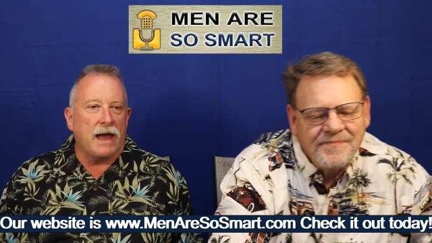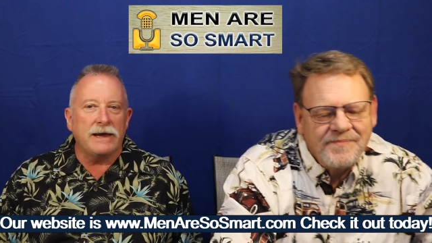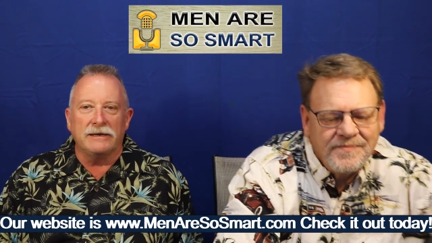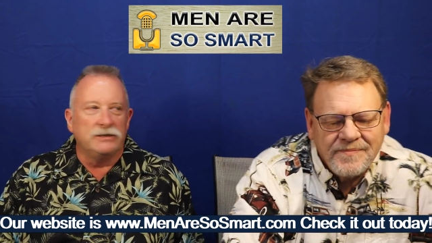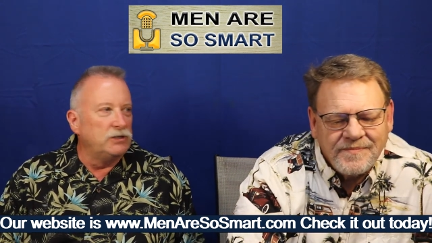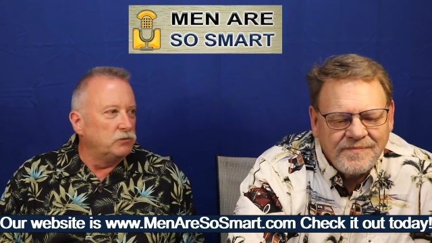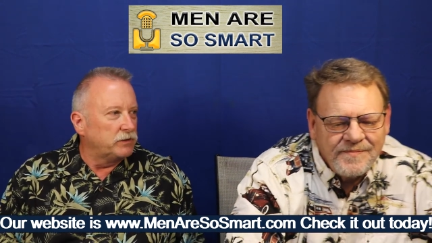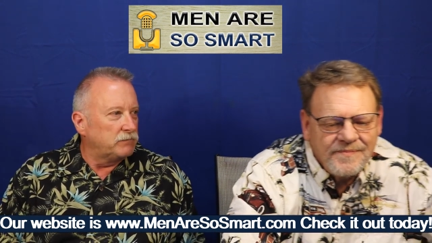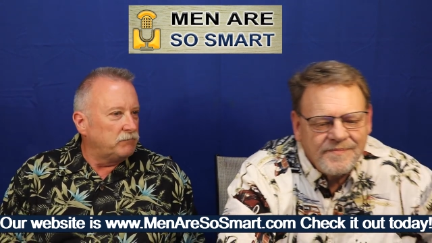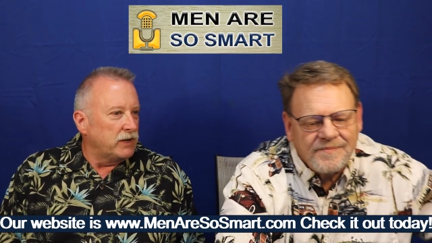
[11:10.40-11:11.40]
Speaker 1: I can deal
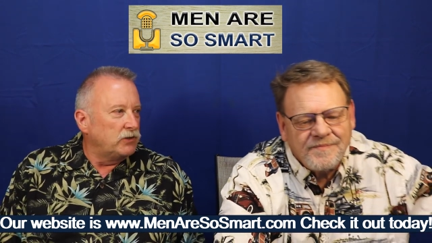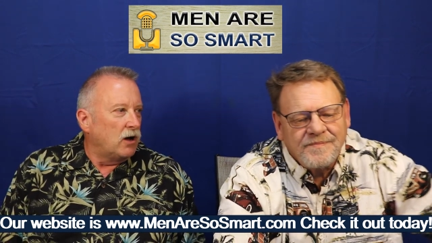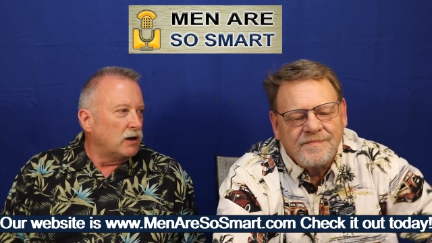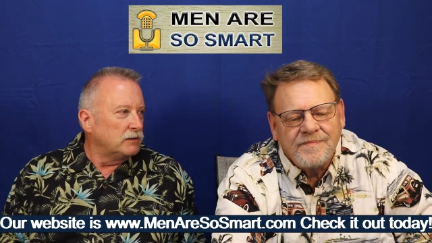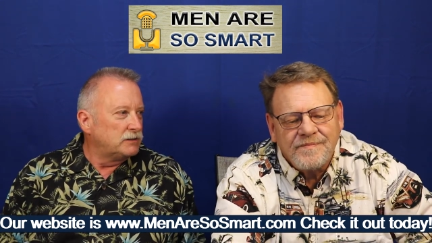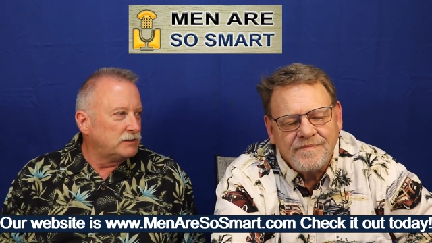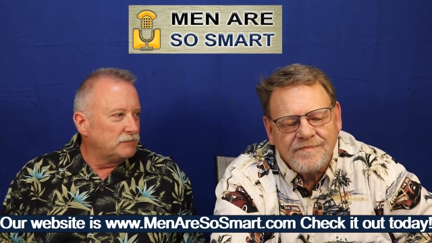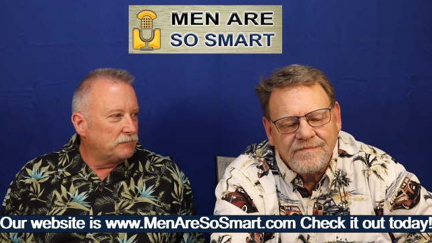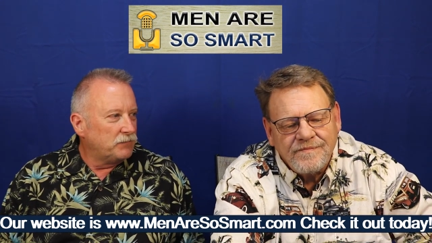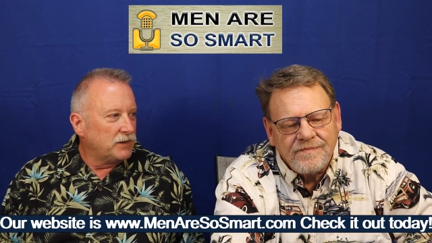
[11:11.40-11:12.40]
with my dogs.
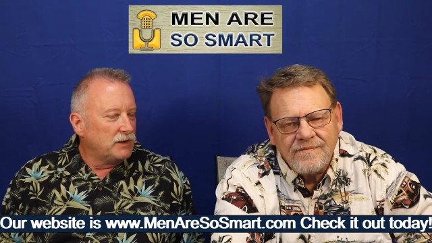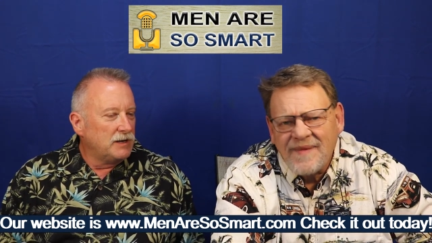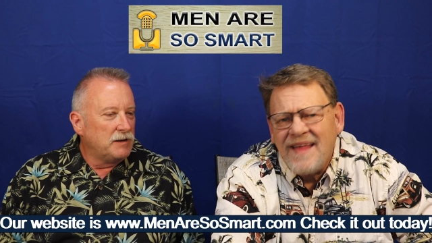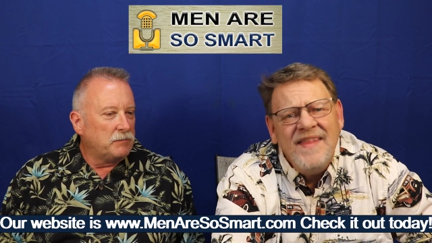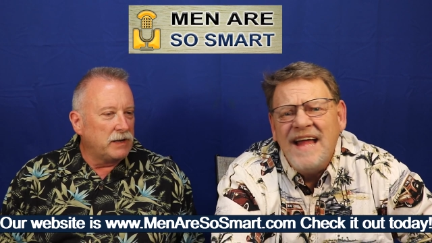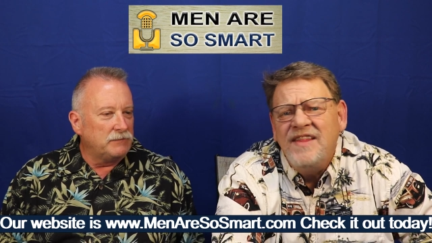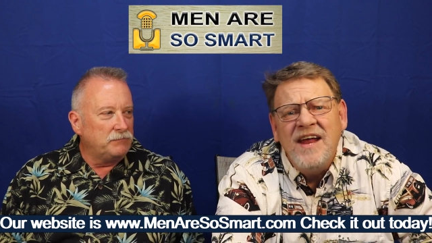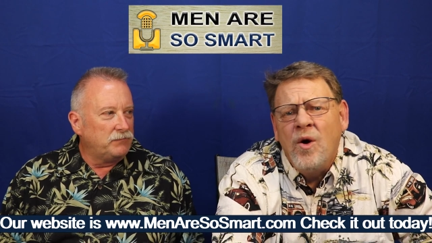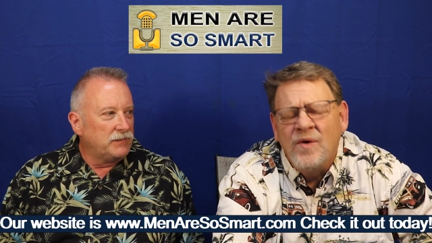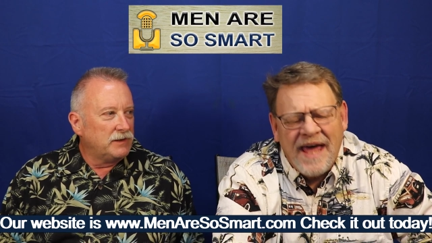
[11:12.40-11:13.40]
That
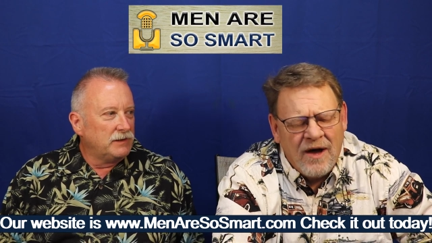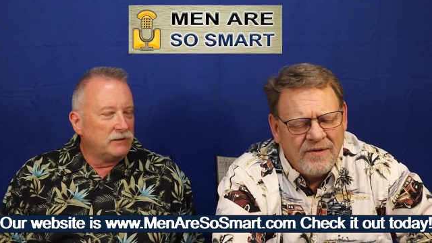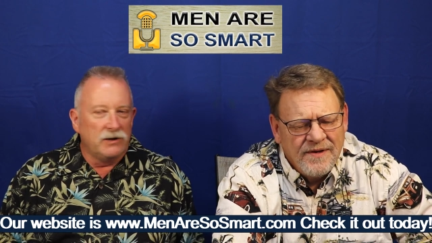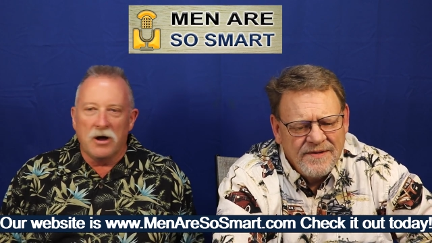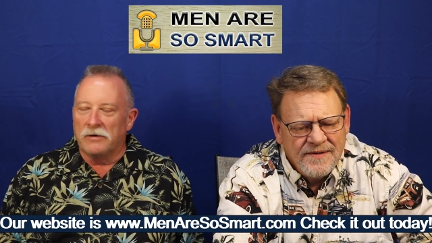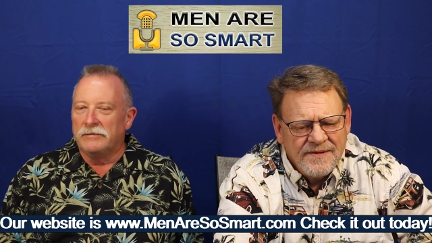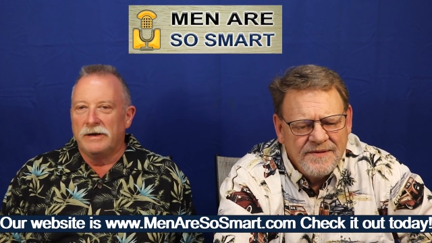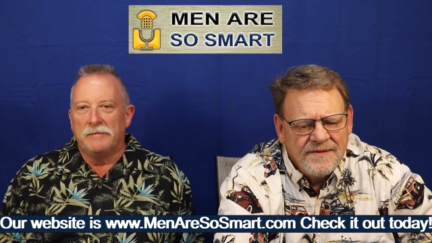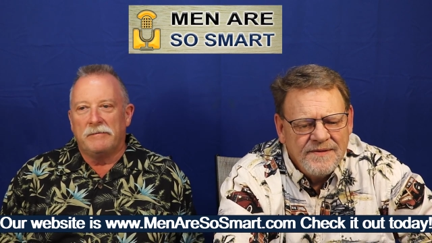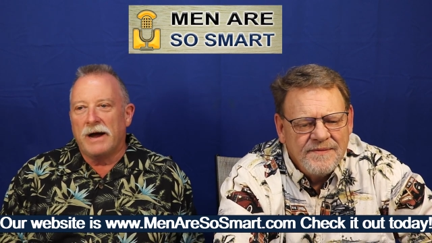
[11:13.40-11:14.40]
they don't count. No,
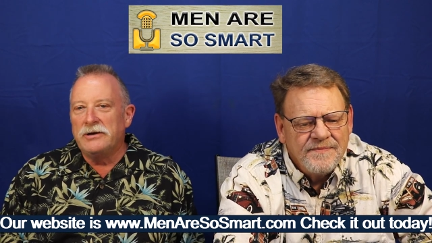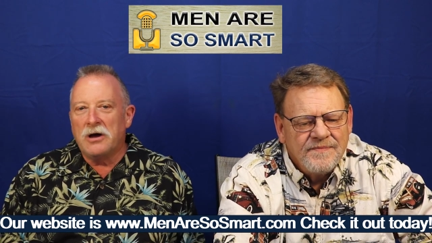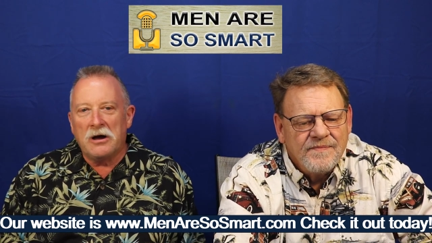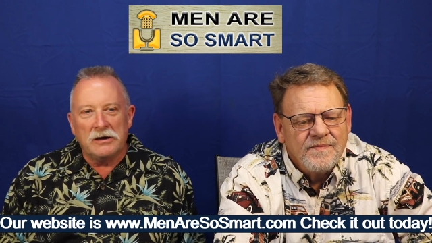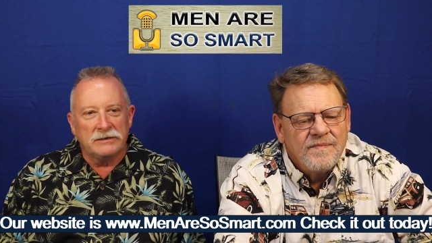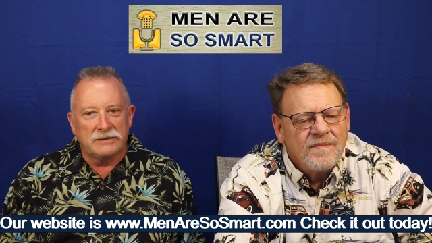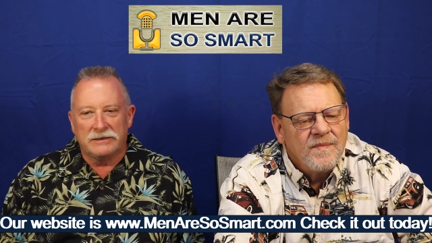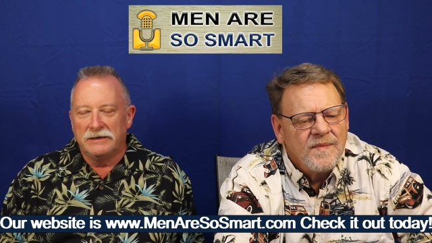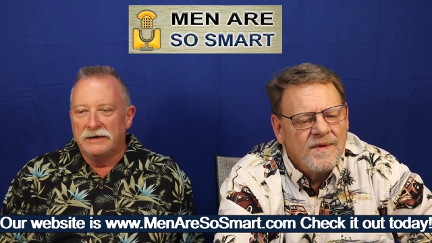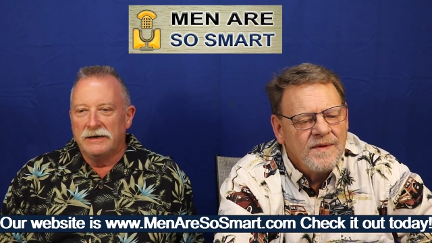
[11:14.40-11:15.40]
my
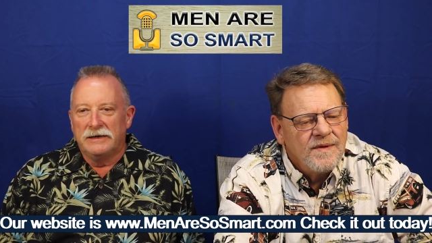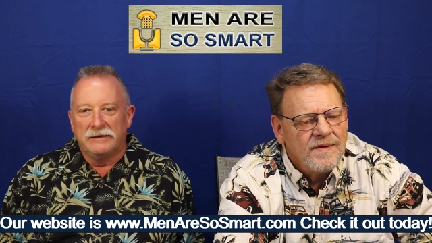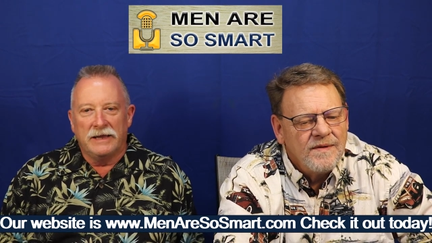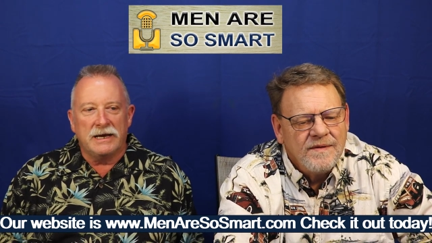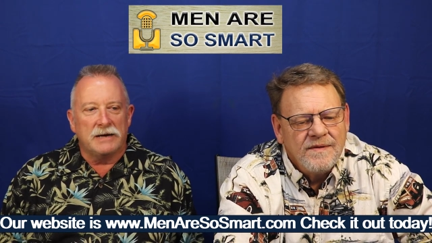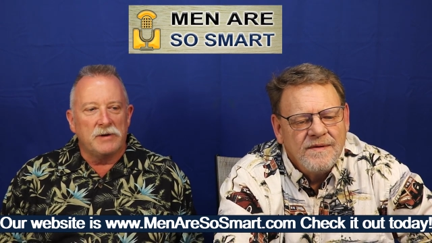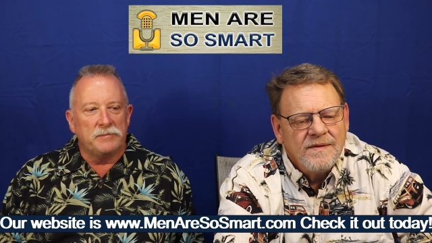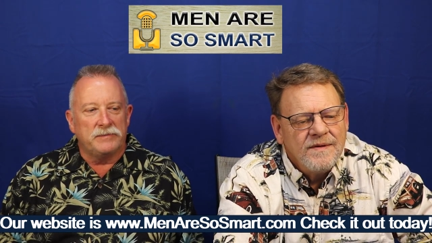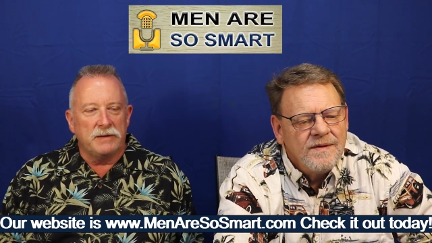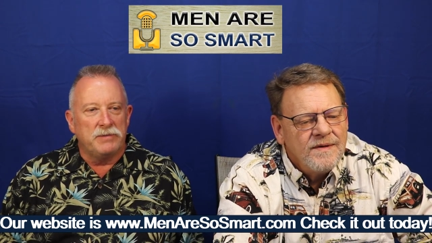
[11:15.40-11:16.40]
dogs they come
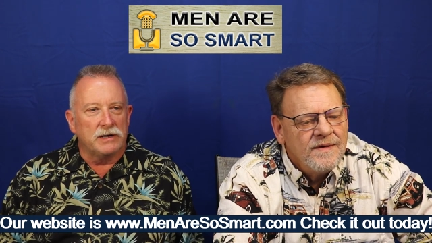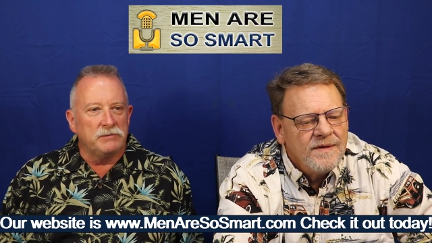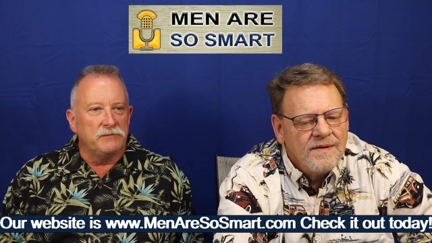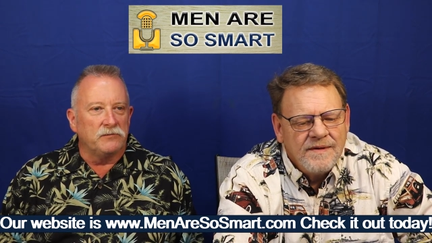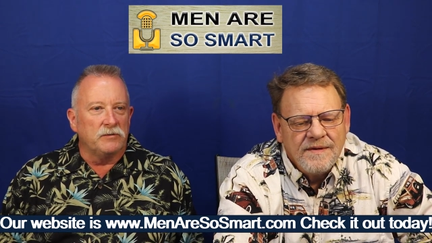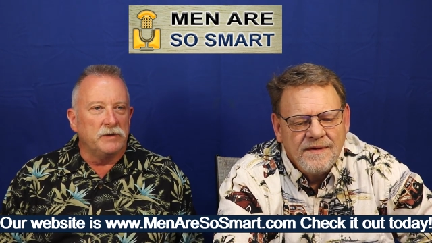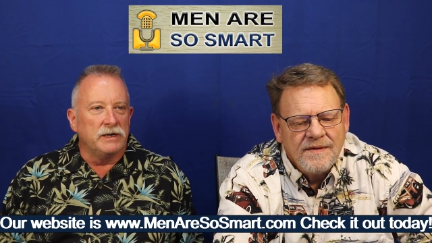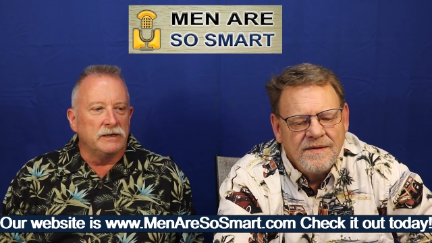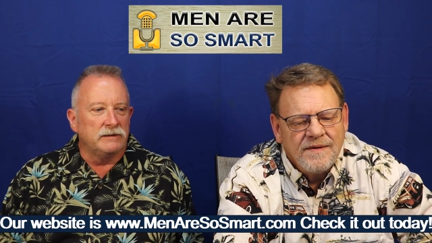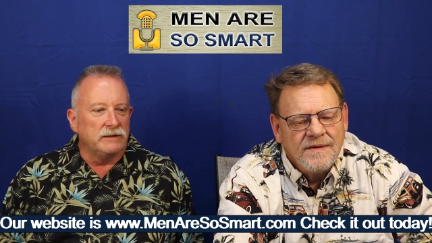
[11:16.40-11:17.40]
up, they bug me for a
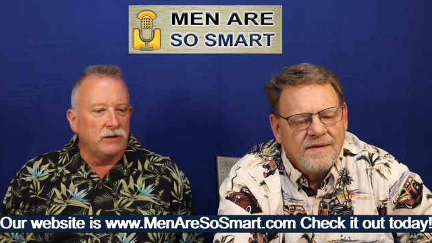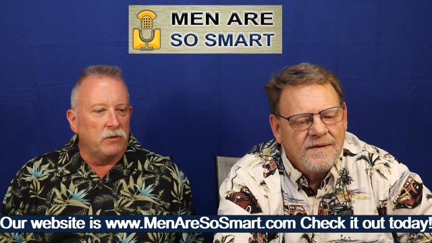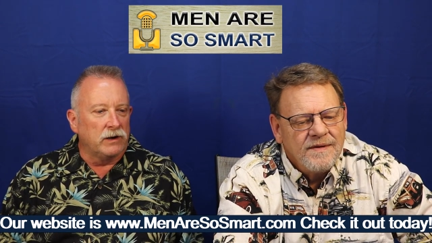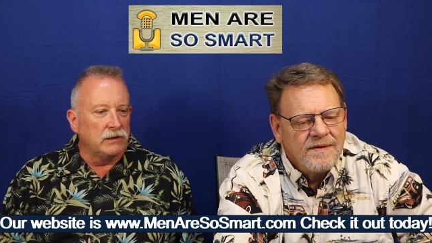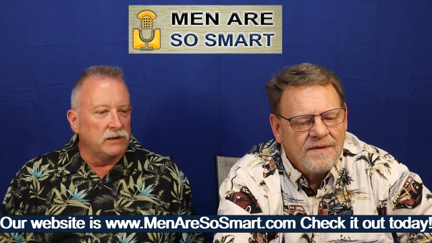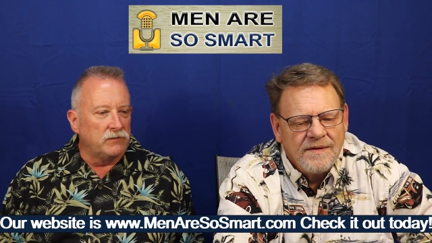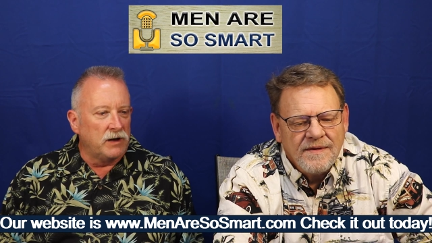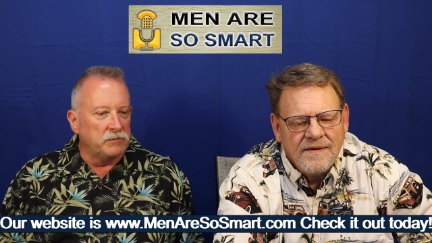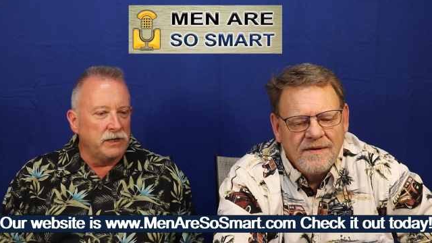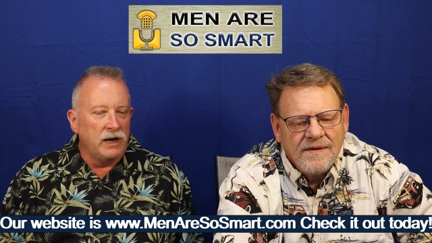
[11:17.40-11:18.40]
minute, they want to love
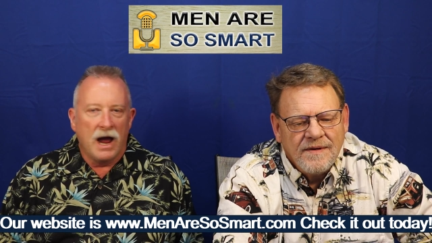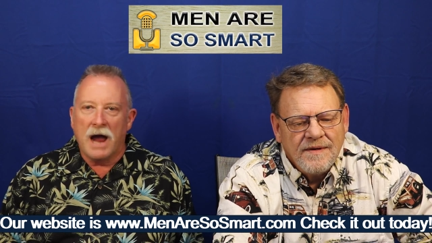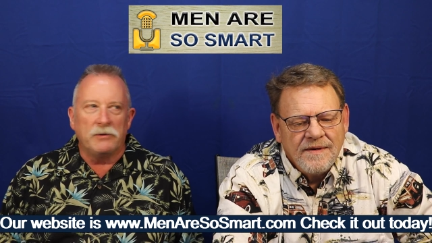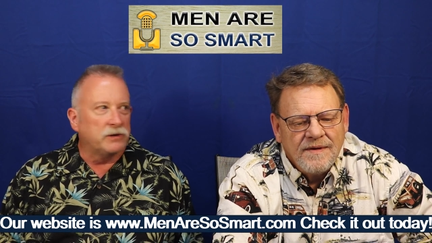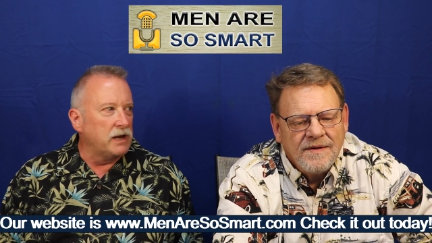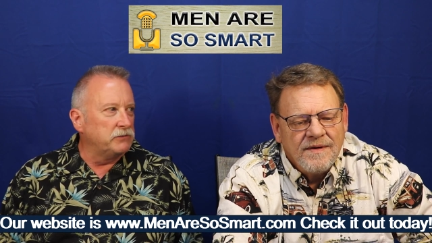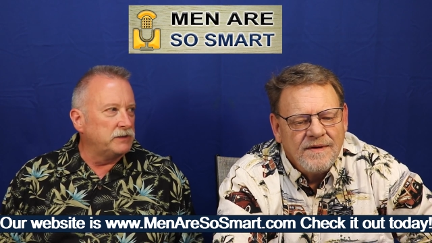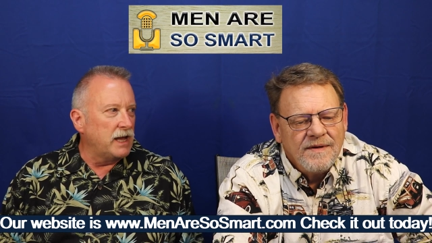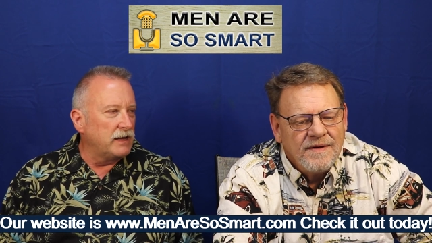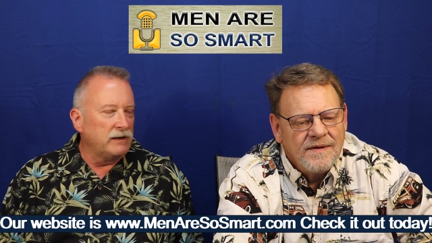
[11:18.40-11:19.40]
on me. I'm okay
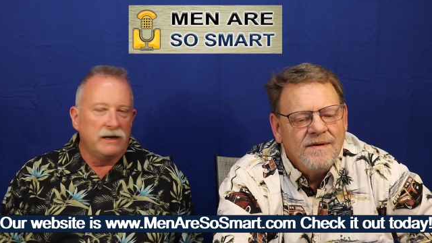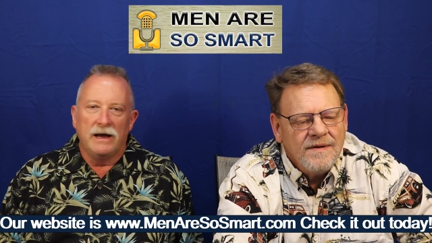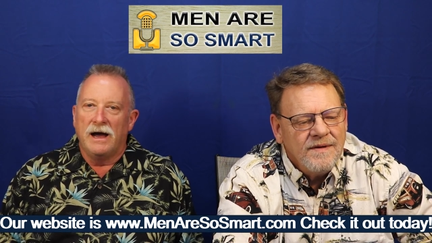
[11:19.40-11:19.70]
with that.